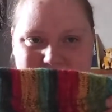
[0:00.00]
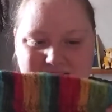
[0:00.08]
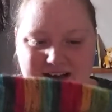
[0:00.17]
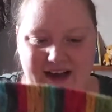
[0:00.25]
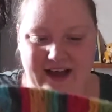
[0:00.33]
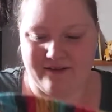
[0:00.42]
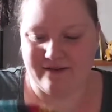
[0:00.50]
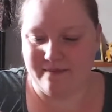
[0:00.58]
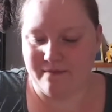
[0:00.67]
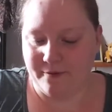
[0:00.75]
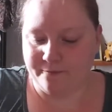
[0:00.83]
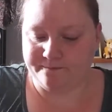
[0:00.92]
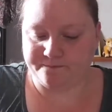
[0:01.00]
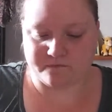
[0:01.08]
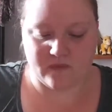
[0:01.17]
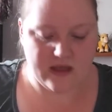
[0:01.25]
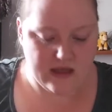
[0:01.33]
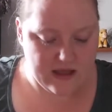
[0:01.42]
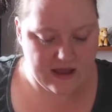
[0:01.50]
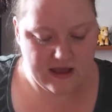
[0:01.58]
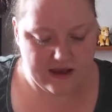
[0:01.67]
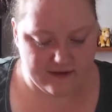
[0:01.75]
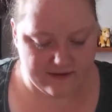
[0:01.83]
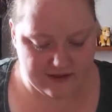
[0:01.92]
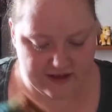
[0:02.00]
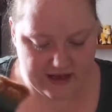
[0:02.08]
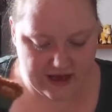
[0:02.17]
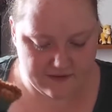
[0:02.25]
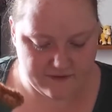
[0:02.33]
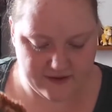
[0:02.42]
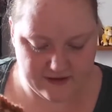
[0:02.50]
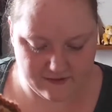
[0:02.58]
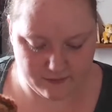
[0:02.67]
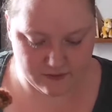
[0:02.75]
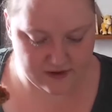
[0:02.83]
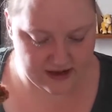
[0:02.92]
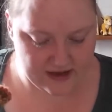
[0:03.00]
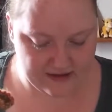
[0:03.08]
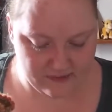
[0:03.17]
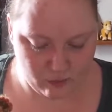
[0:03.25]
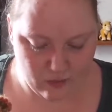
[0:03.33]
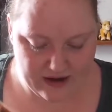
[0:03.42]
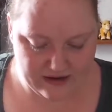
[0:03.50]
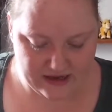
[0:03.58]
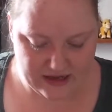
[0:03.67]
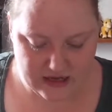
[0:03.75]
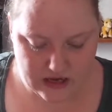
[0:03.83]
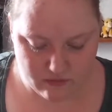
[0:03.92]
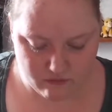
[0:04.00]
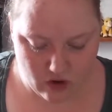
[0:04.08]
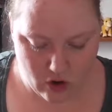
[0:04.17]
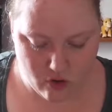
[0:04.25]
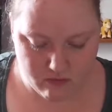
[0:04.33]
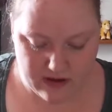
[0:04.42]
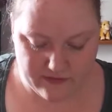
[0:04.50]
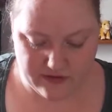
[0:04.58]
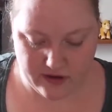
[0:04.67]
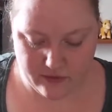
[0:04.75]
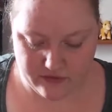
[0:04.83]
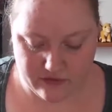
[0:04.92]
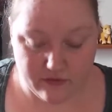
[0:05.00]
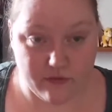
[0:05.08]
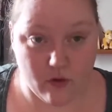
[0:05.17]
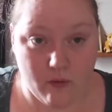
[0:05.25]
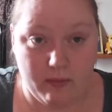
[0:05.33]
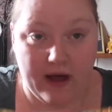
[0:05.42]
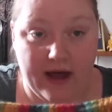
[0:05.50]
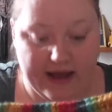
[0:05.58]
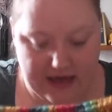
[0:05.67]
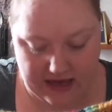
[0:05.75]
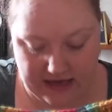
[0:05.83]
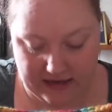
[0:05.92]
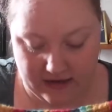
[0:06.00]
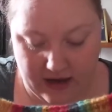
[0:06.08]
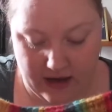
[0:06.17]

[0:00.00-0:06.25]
I really like rainbow. So the yarn for this one is Wendy Rome Fusion 4-ply in